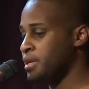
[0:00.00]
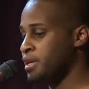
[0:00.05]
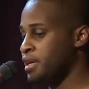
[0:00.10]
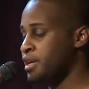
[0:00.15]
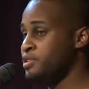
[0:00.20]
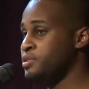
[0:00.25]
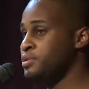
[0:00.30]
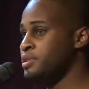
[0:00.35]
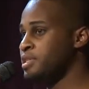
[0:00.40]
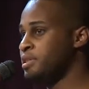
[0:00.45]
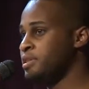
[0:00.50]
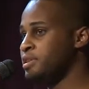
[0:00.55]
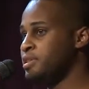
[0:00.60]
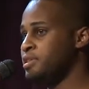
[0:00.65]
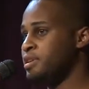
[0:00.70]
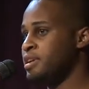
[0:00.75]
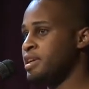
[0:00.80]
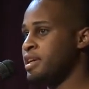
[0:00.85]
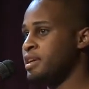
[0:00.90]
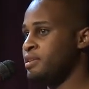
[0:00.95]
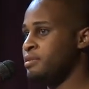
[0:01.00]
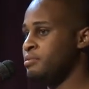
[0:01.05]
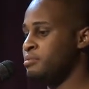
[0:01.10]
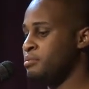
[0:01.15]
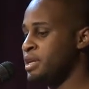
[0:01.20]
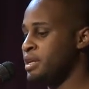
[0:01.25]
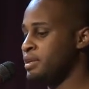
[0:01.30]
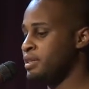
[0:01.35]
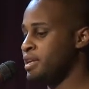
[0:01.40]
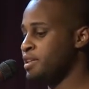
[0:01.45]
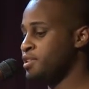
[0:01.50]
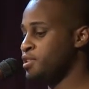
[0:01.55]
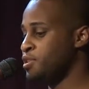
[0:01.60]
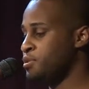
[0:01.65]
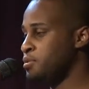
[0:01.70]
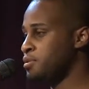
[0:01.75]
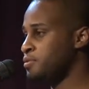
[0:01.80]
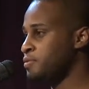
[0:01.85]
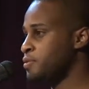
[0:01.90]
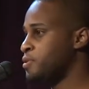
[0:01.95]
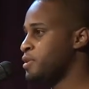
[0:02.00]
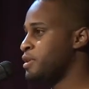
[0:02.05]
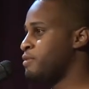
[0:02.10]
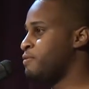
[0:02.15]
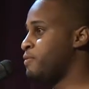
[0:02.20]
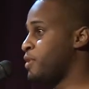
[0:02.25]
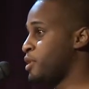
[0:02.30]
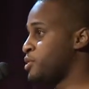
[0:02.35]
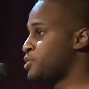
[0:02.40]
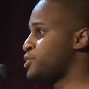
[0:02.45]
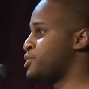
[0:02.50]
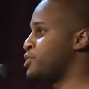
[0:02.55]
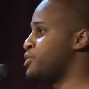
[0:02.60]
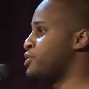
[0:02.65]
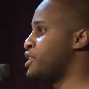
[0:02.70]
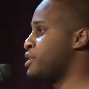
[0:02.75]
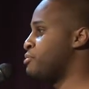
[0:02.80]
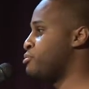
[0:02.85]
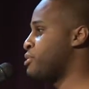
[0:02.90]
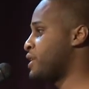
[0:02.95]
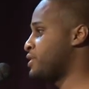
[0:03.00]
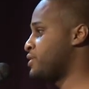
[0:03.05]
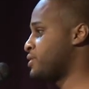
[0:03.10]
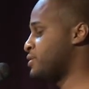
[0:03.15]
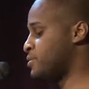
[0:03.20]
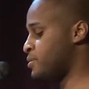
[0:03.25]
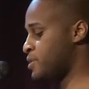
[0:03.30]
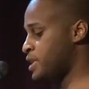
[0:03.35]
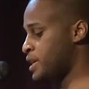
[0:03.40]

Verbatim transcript: It's utilitarian, meaning that it's useful and functional in a practical